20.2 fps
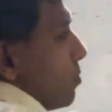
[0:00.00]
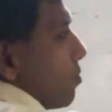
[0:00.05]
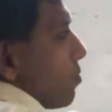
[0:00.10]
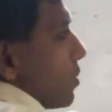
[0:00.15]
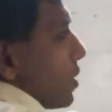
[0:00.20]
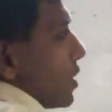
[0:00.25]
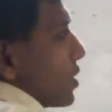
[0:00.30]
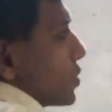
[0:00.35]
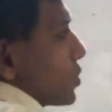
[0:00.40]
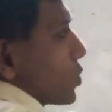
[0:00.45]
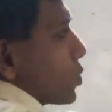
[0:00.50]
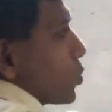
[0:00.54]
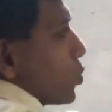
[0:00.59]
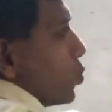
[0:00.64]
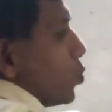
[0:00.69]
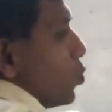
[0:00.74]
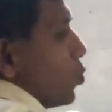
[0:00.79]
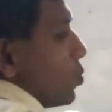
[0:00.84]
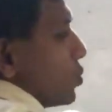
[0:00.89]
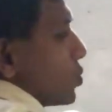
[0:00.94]
plus
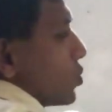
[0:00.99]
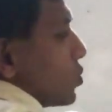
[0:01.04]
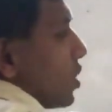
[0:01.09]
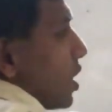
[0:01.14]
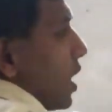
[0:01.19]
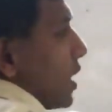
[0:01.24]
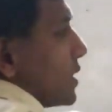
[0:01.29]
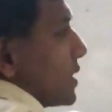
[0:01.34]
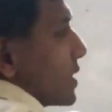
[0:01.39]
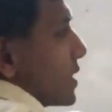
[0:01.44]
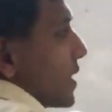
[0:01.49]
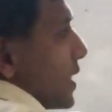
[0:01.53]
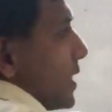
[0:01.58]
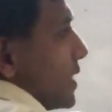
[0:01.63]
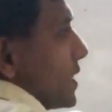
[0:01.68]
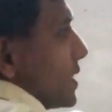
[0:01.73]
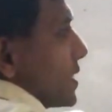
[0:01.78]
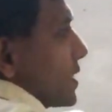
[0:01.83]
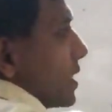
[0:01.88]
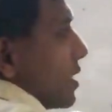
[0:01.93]
2, so the answer
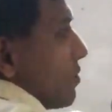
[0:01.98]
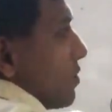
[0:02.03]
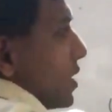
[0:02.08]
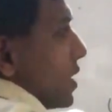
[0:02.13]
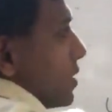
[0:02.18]
is 7.